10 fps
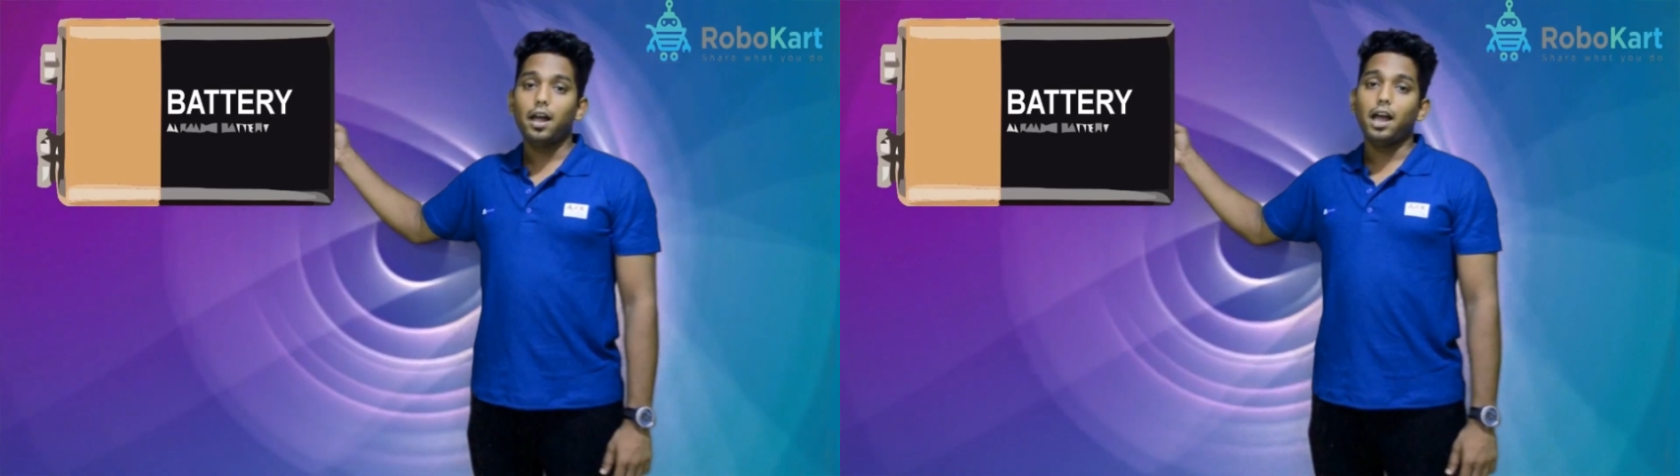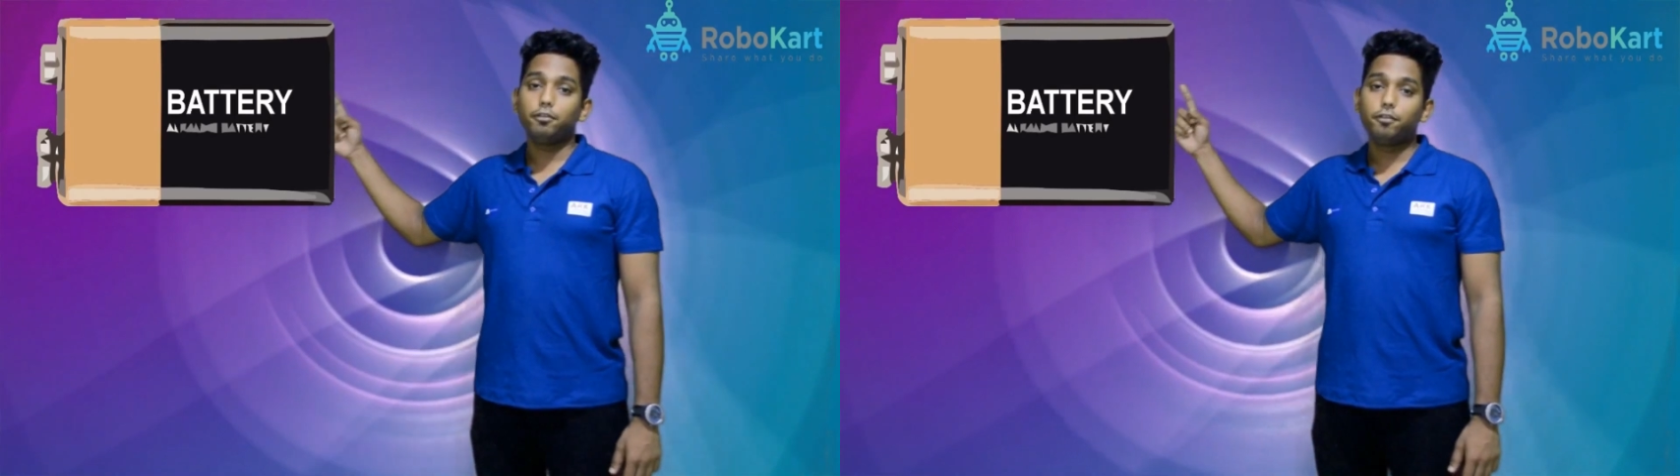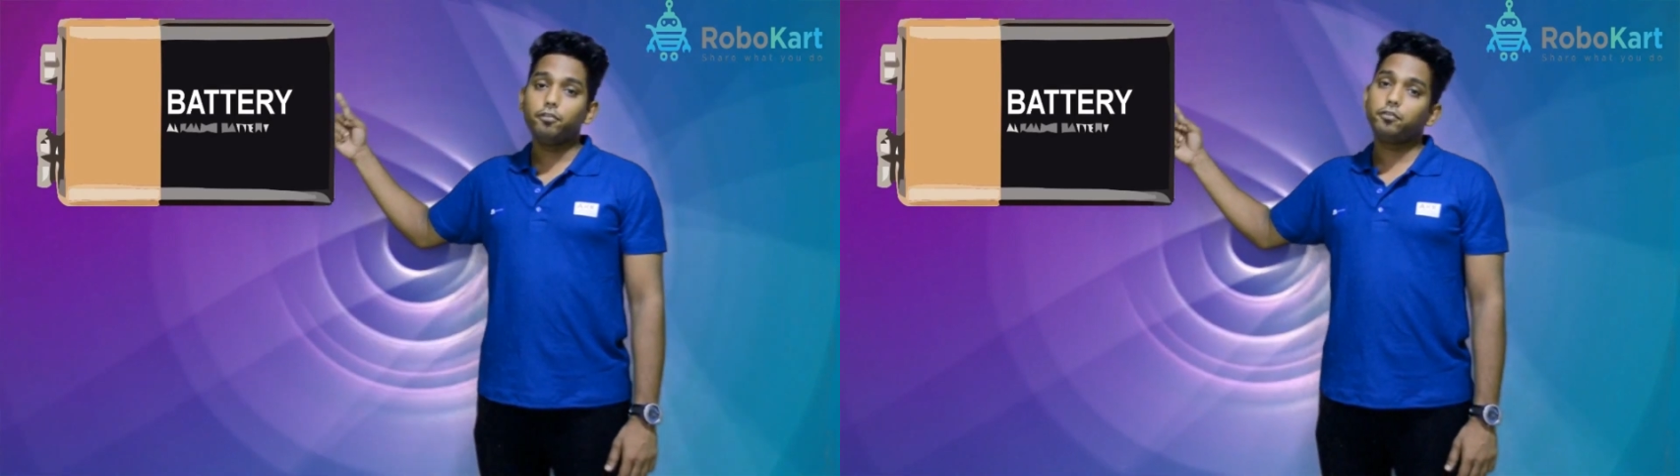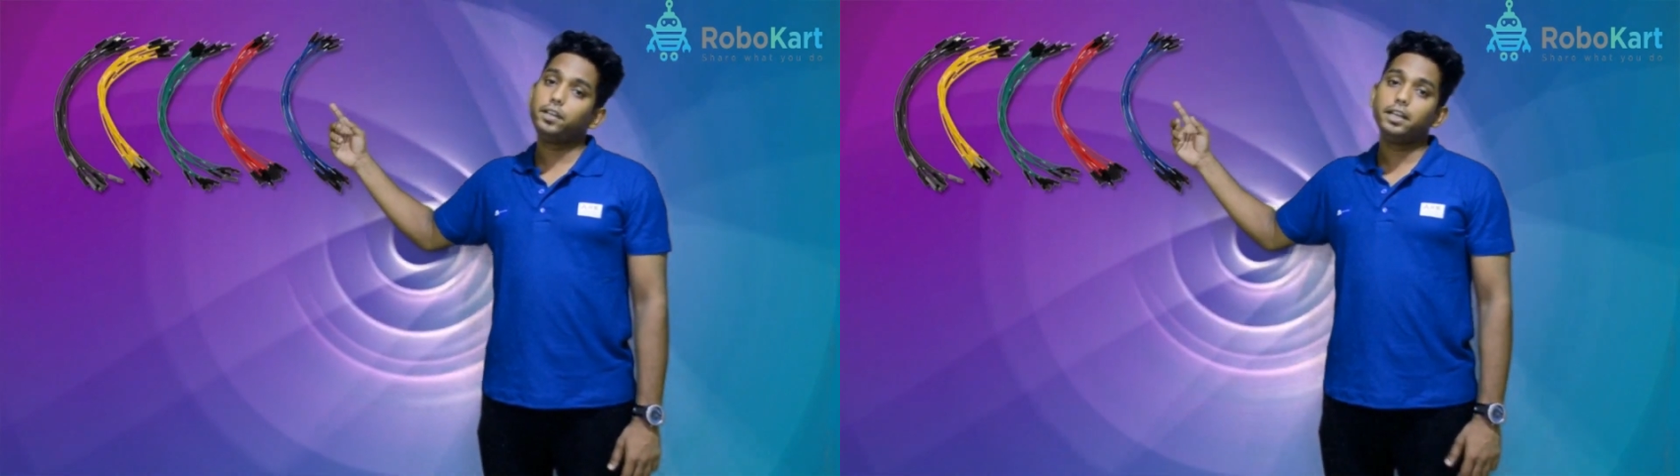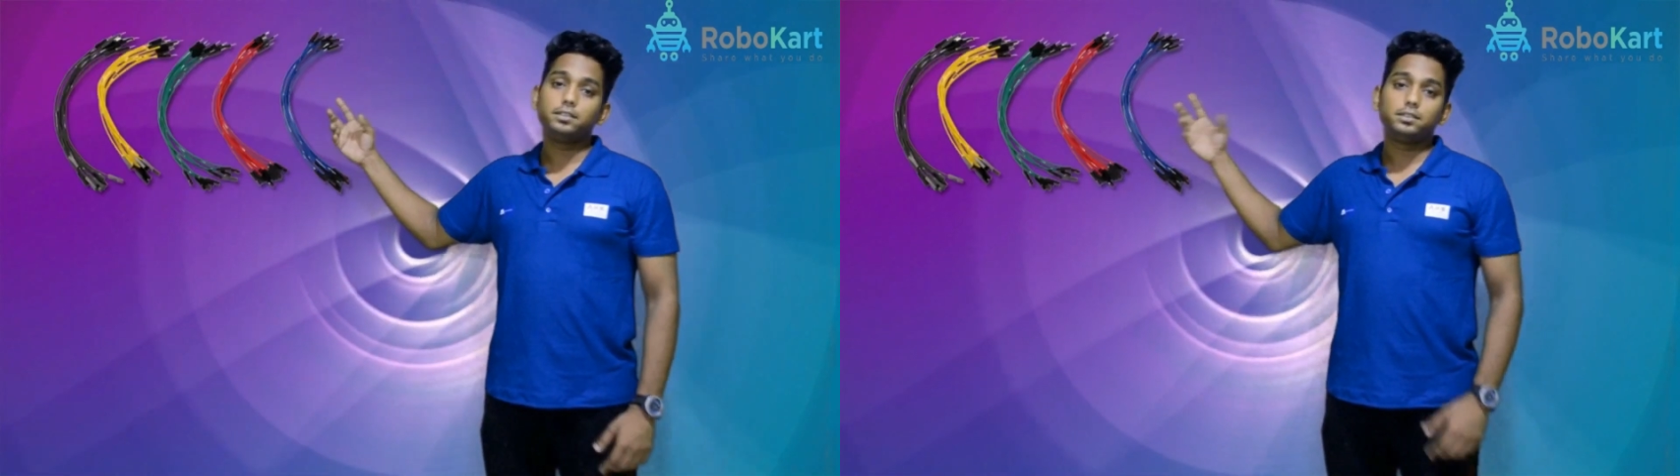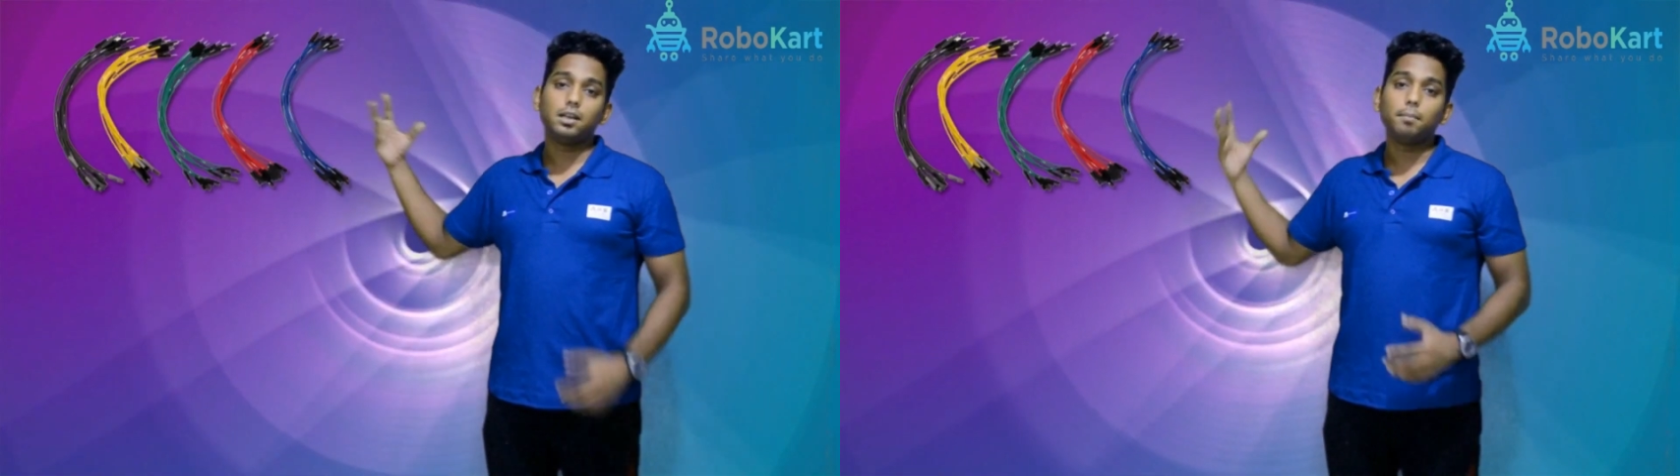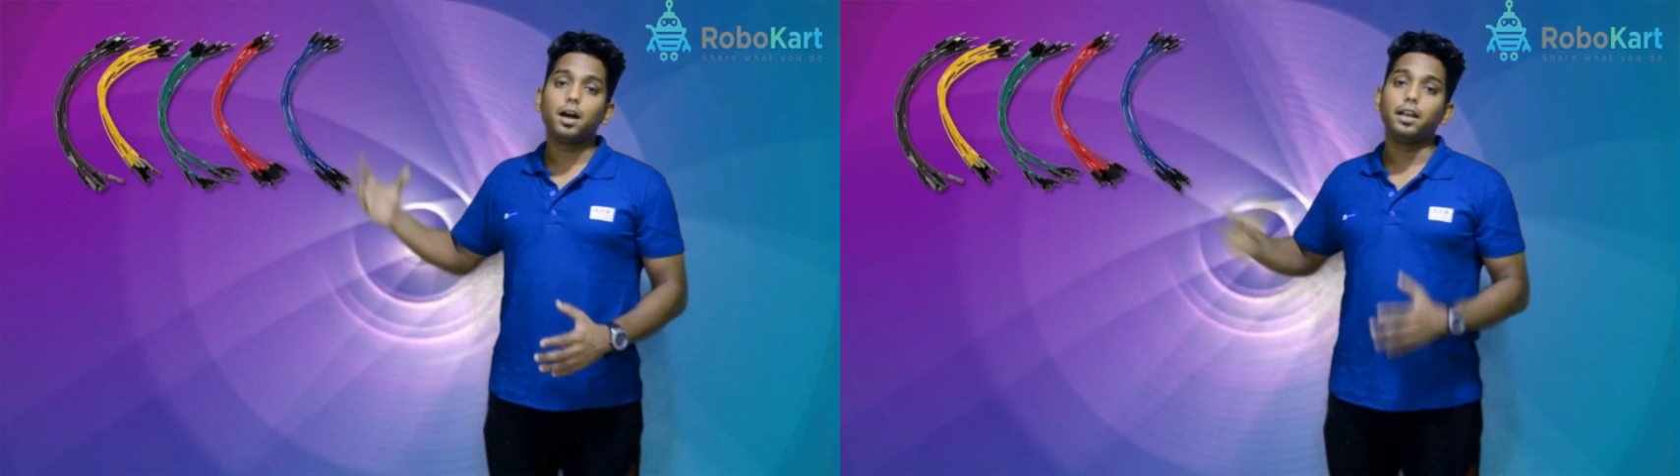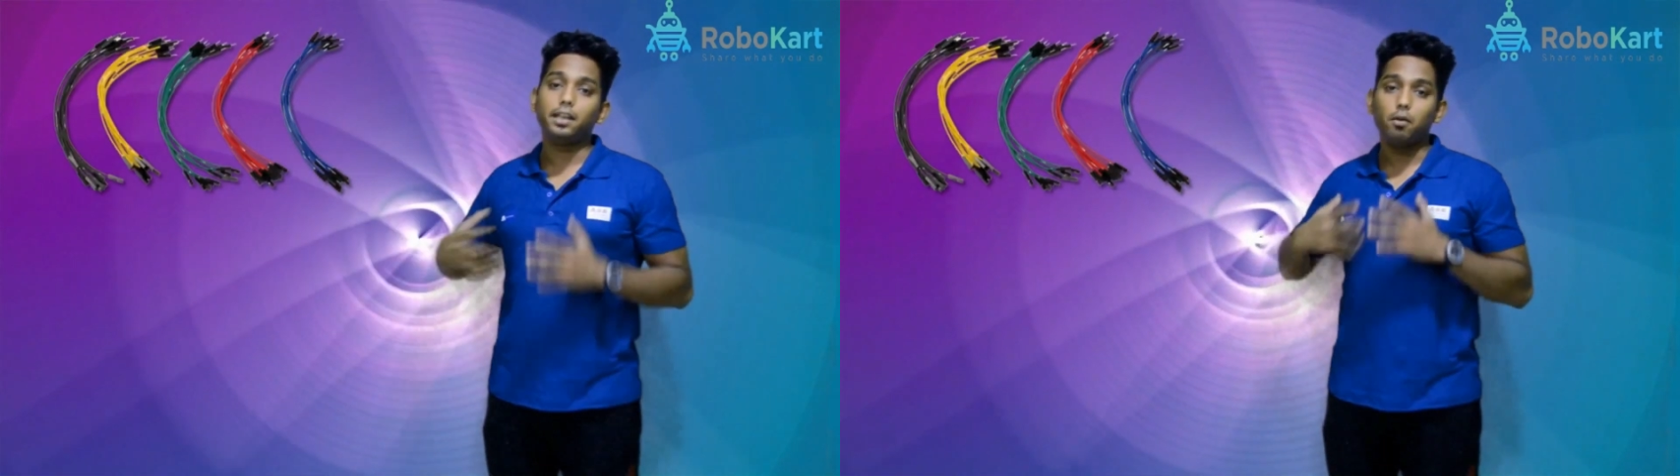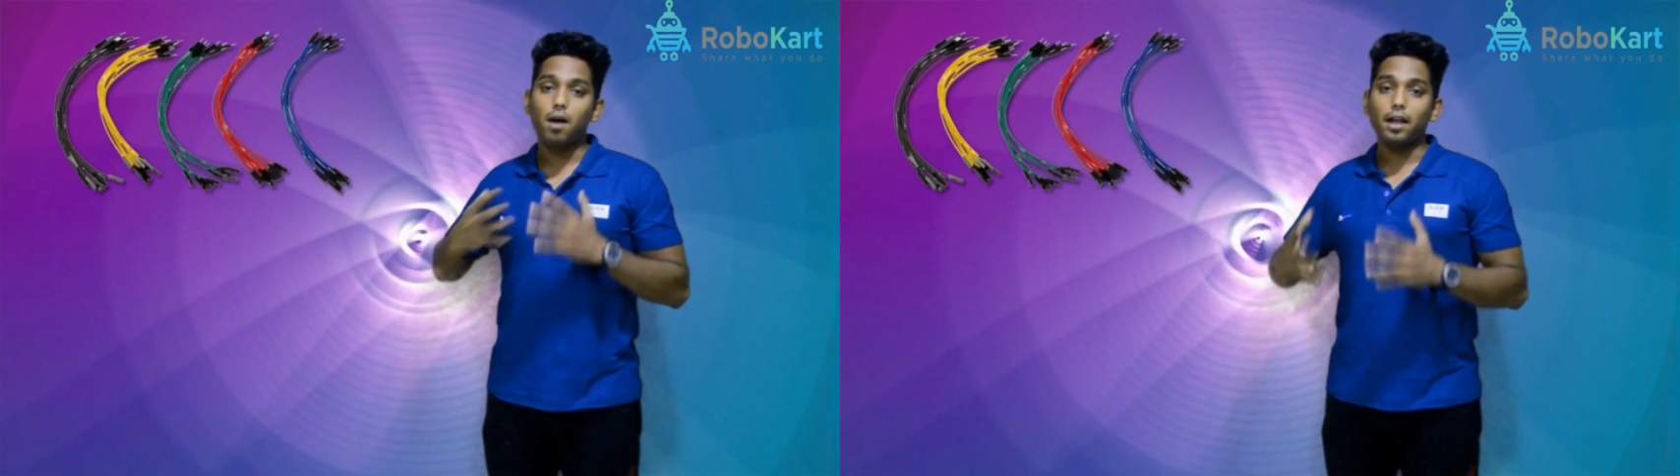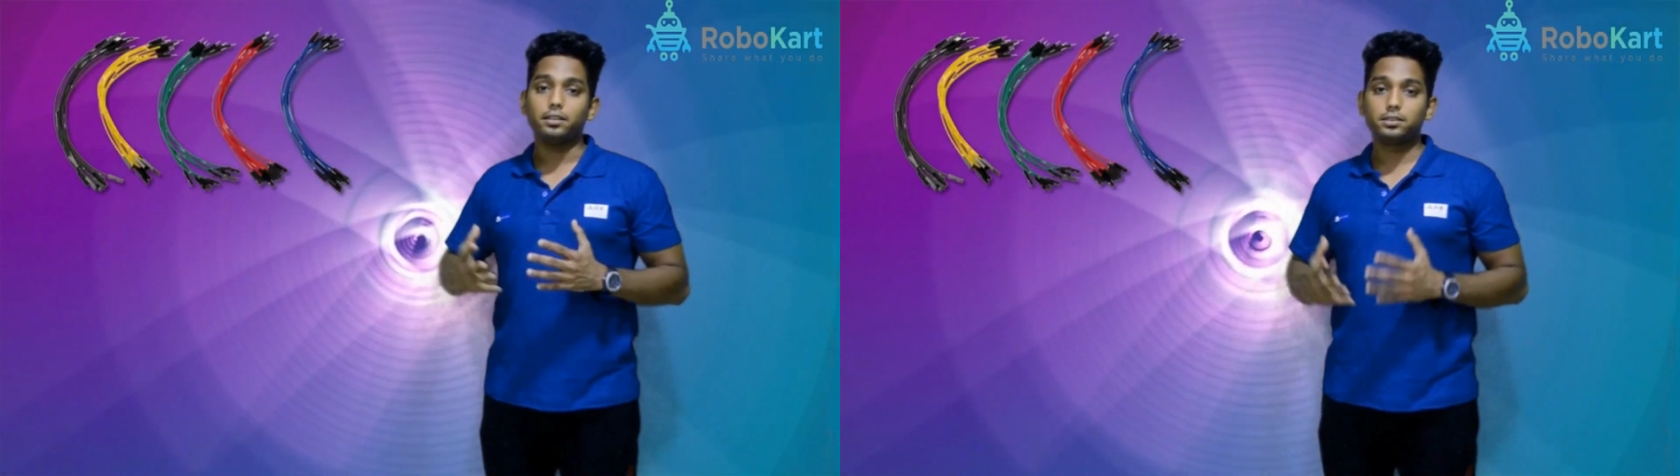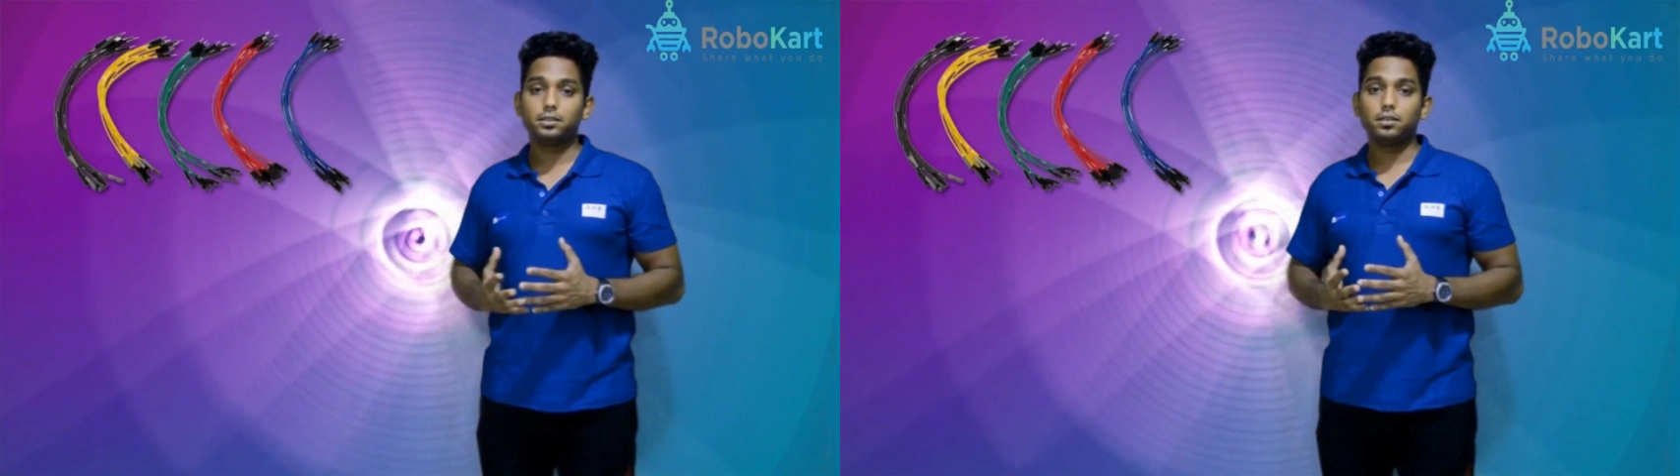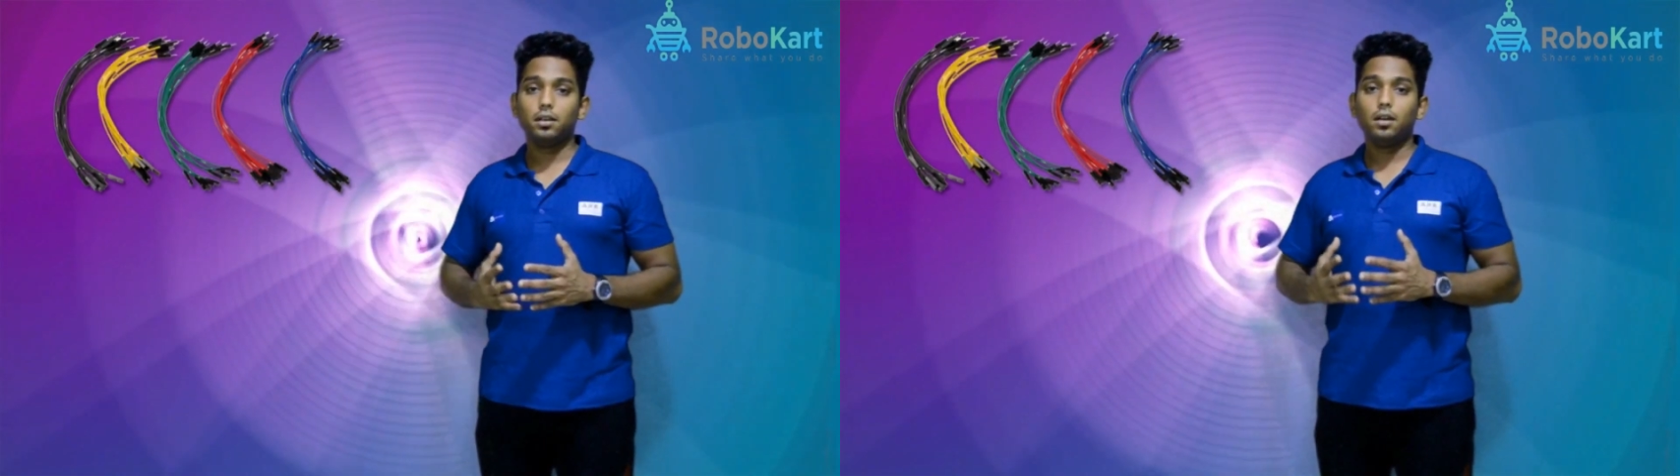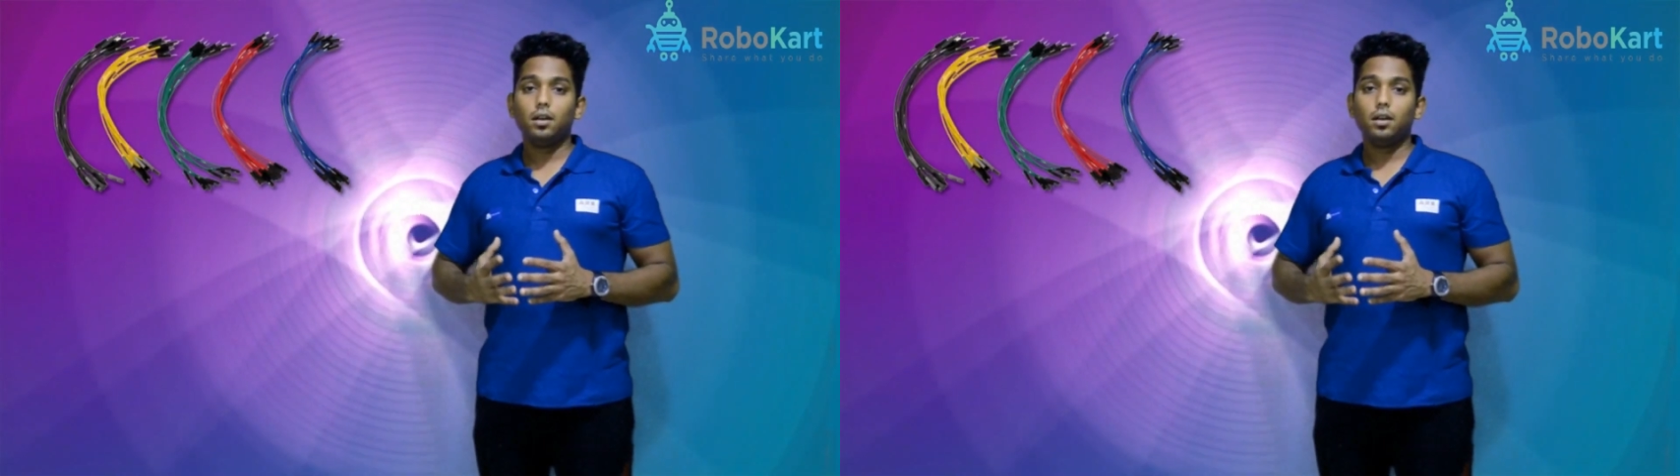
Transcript: And the fifth we need some connecting wires.